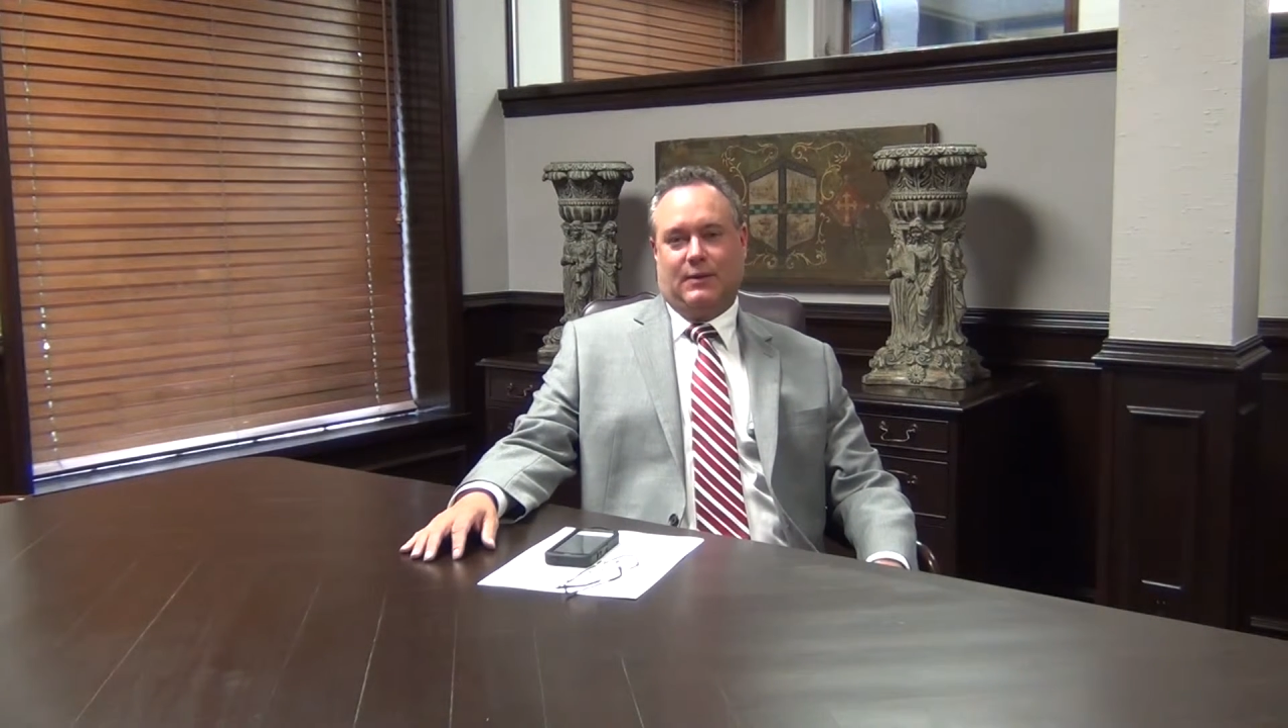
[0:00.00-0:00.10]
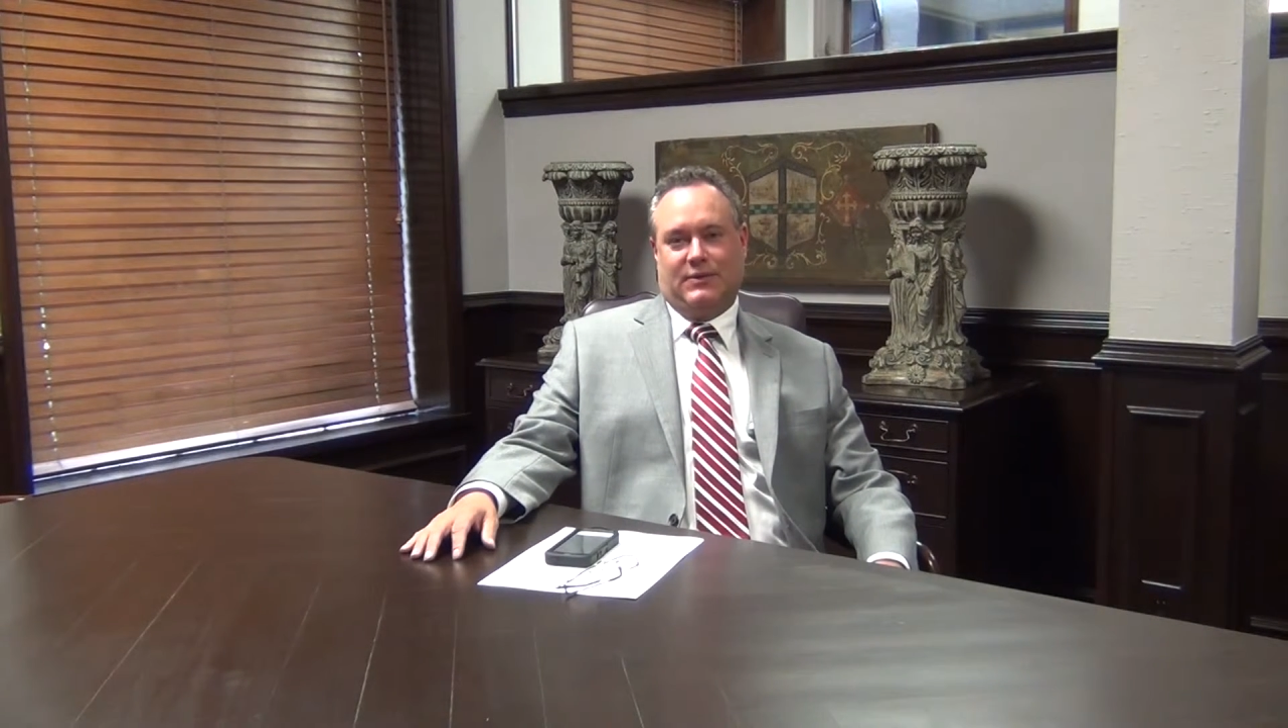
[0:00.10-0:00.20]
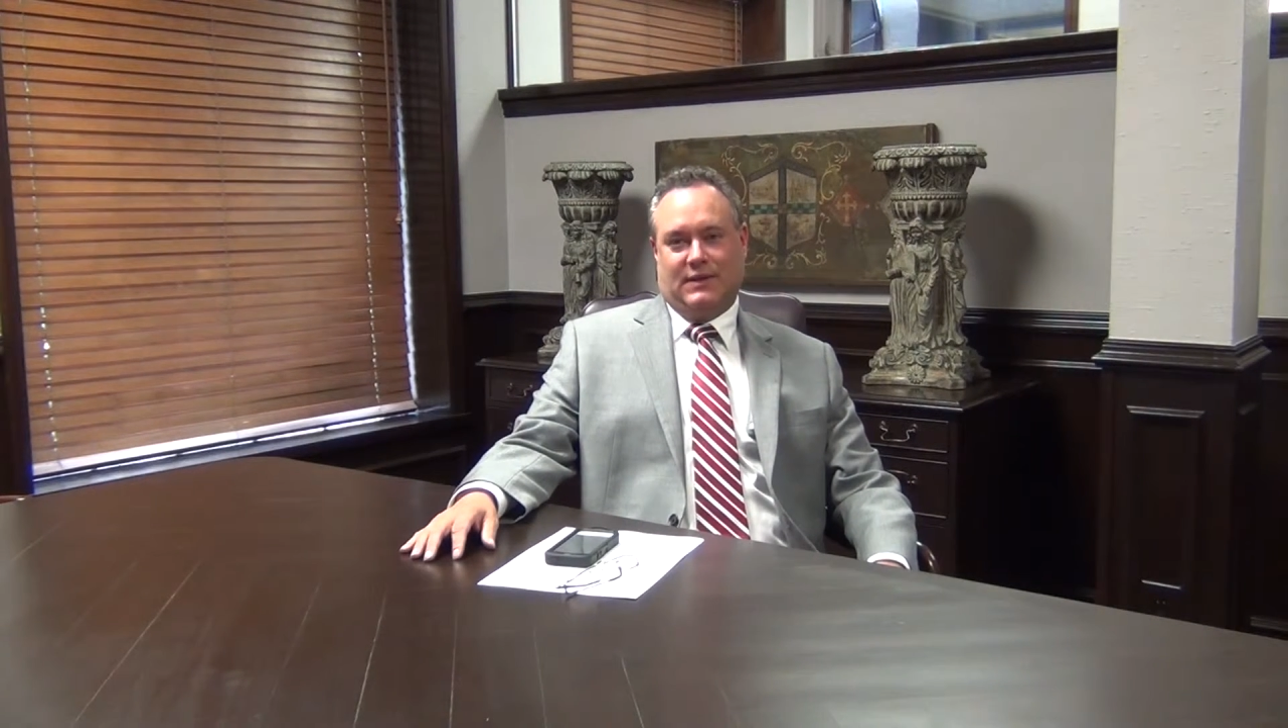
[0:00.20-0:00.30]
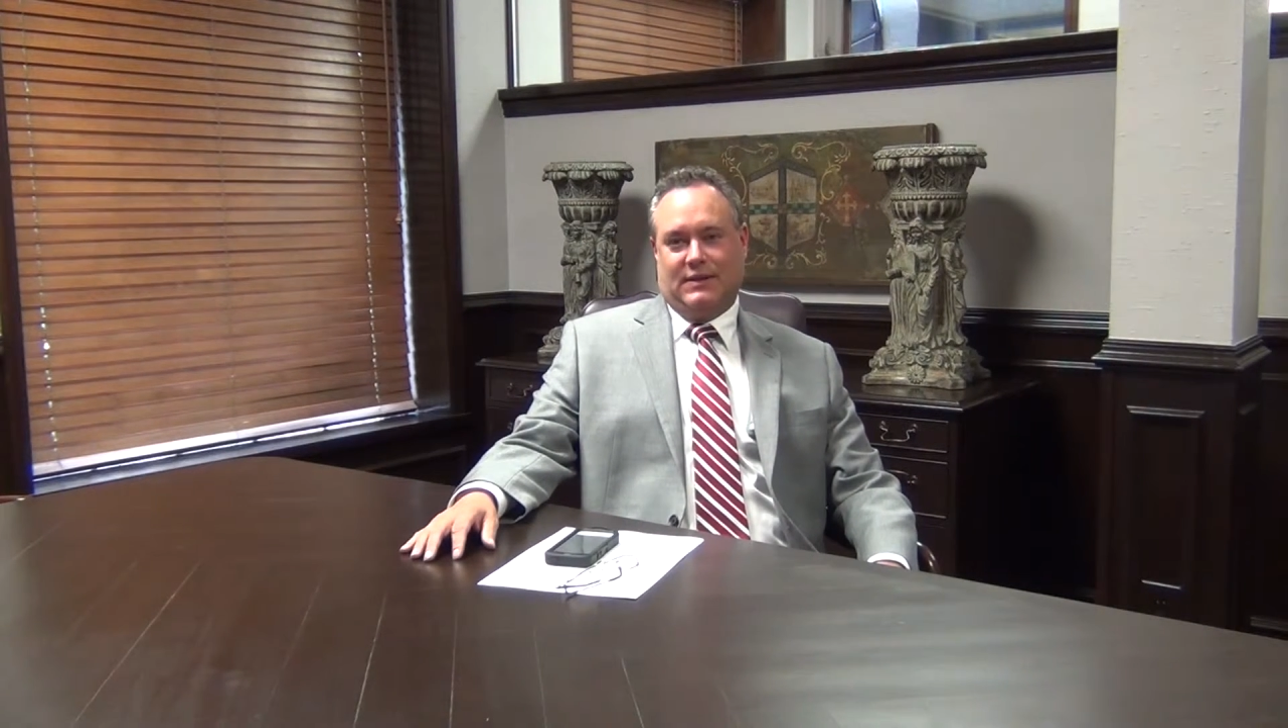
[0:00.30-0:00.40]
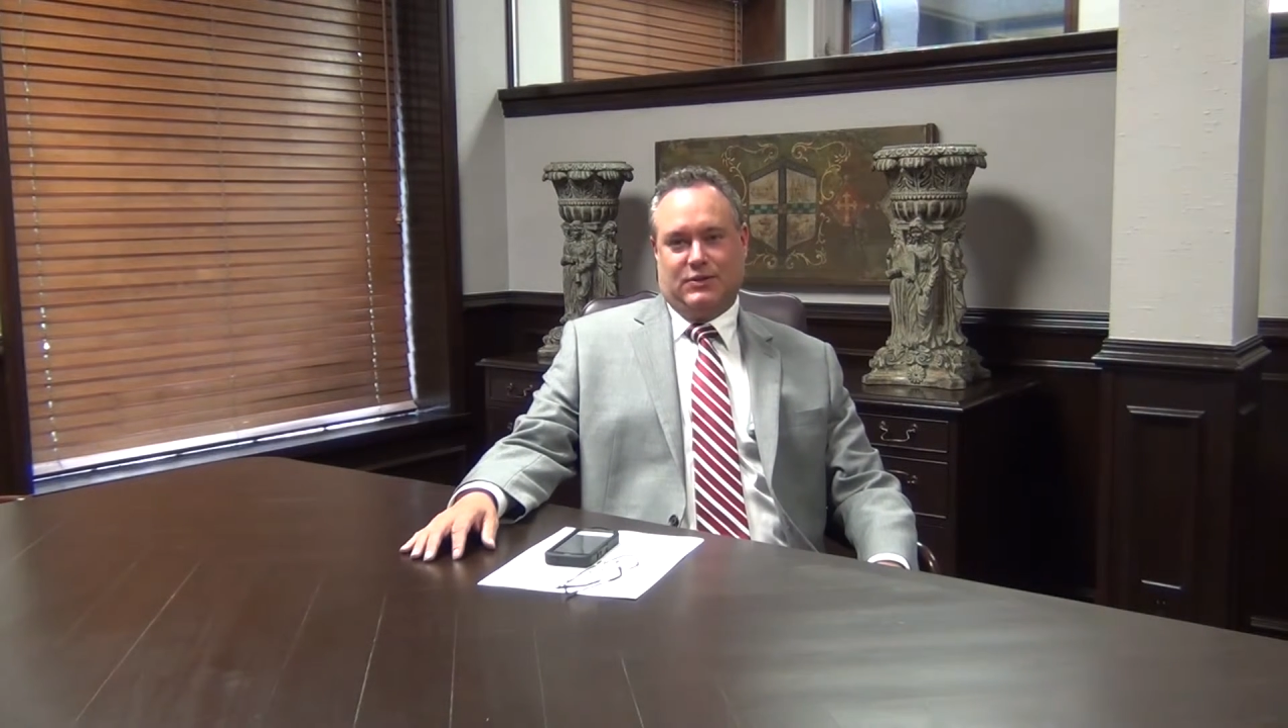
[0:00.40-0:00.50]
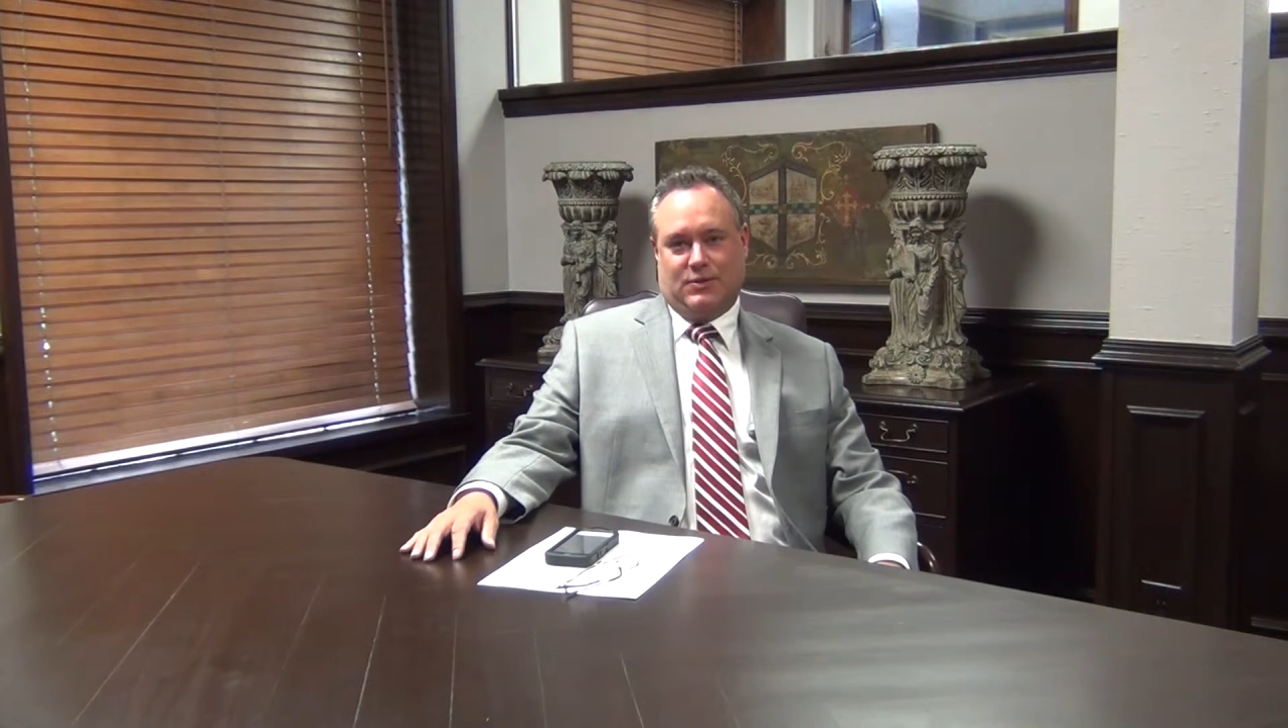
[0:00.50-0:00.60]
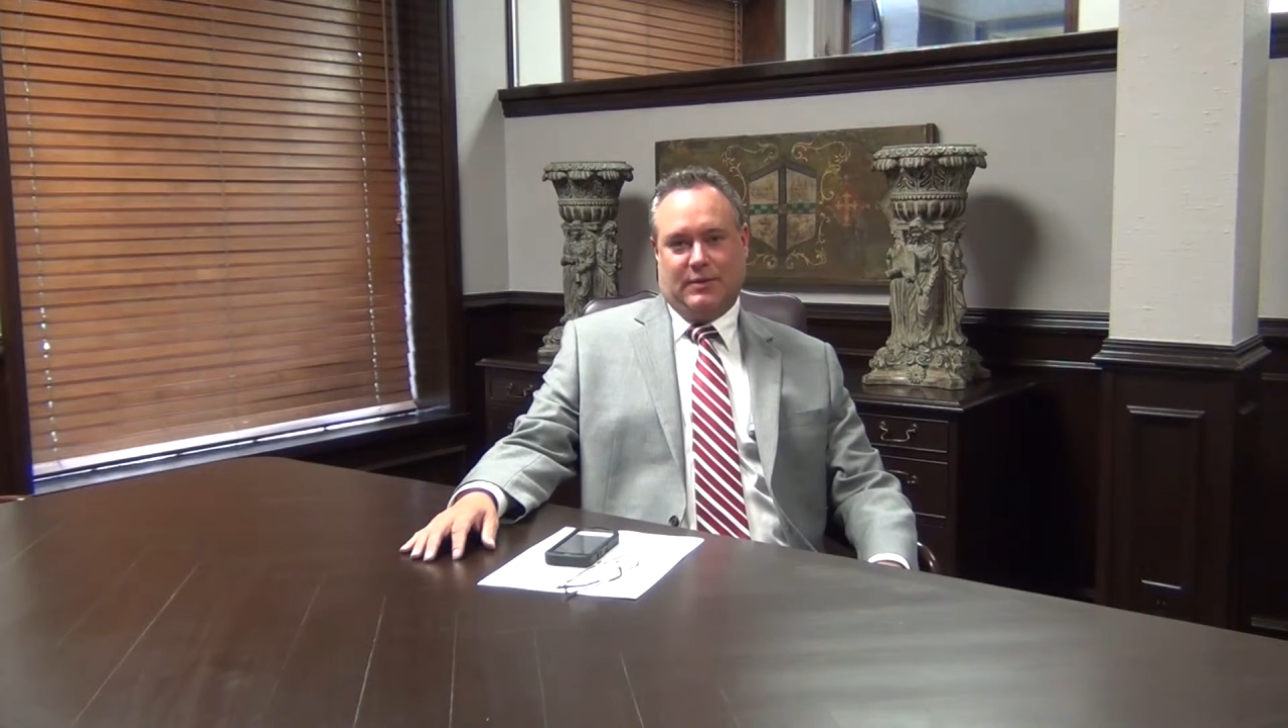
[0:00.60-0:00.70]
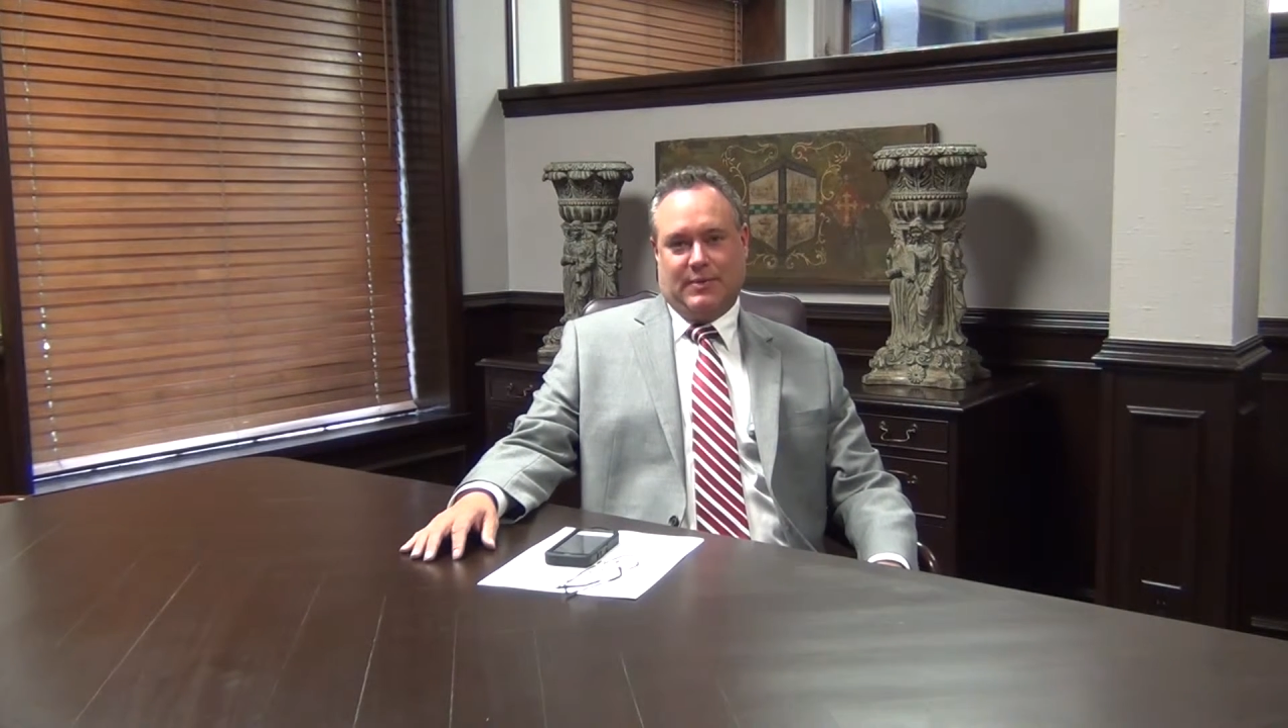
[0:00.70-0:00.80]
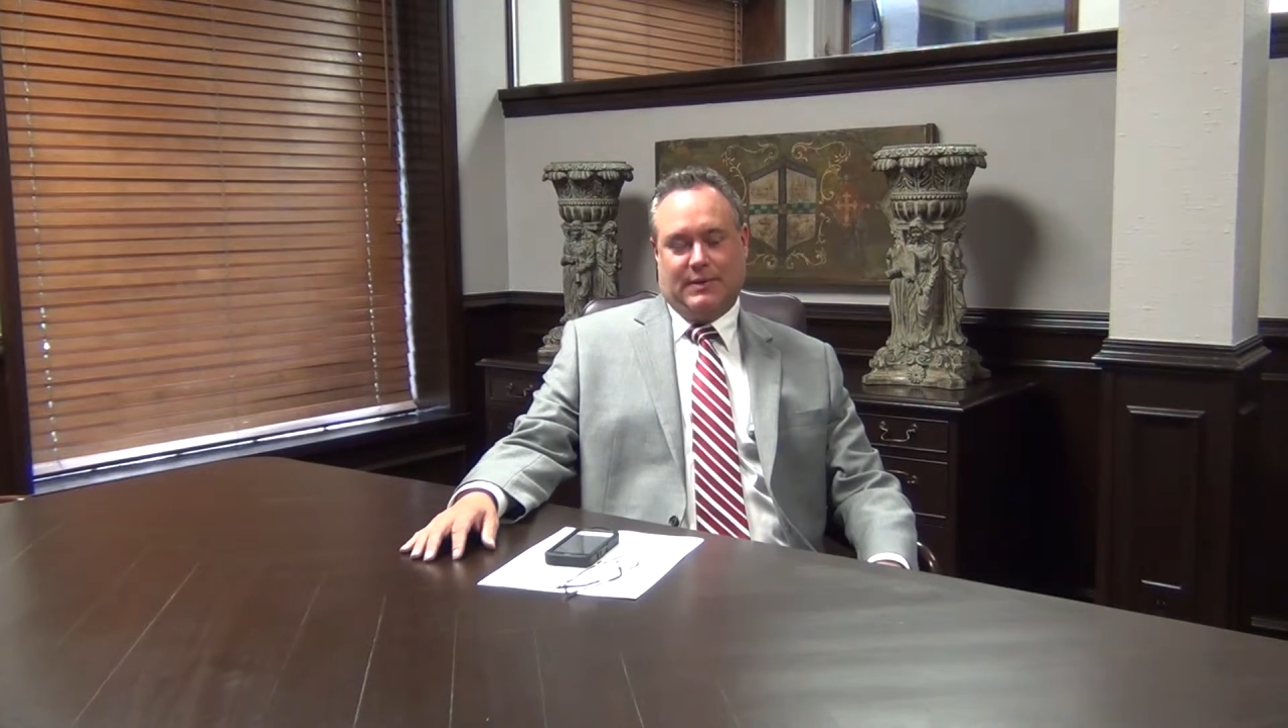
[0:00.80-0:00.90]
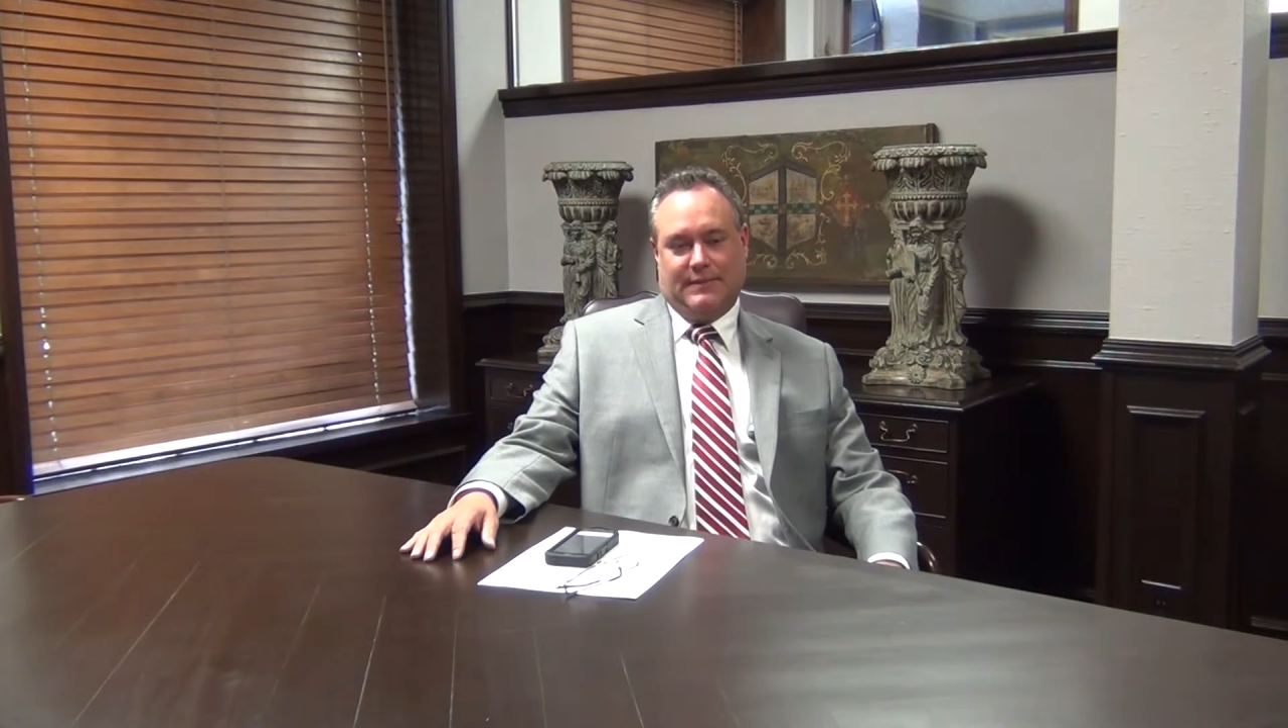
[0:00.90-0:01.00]
that was a nice
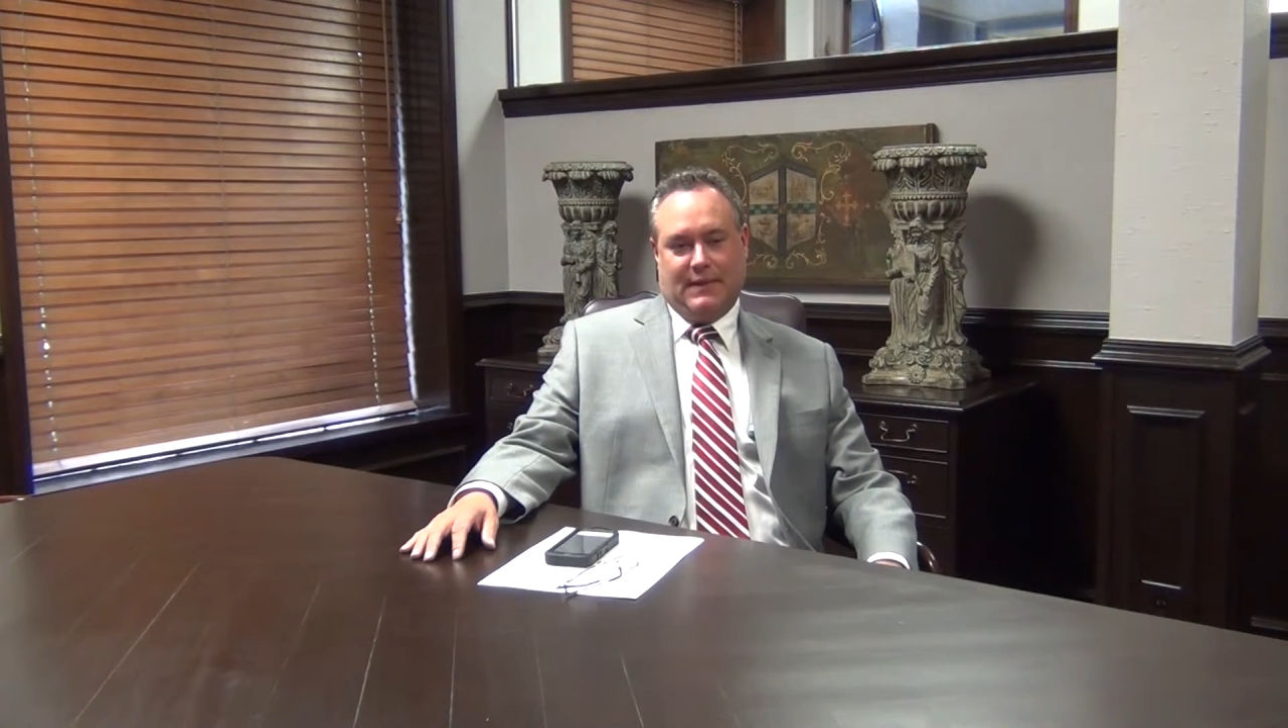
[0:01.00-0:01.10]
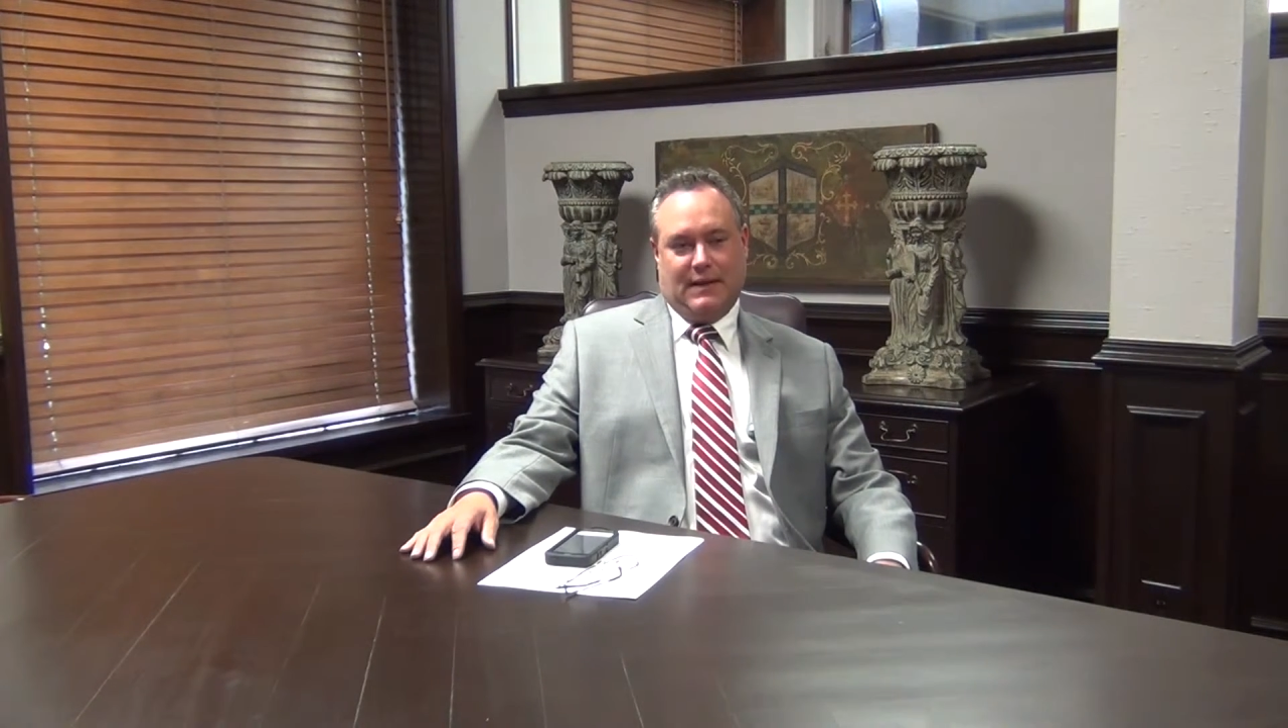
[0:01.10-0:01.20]
trip.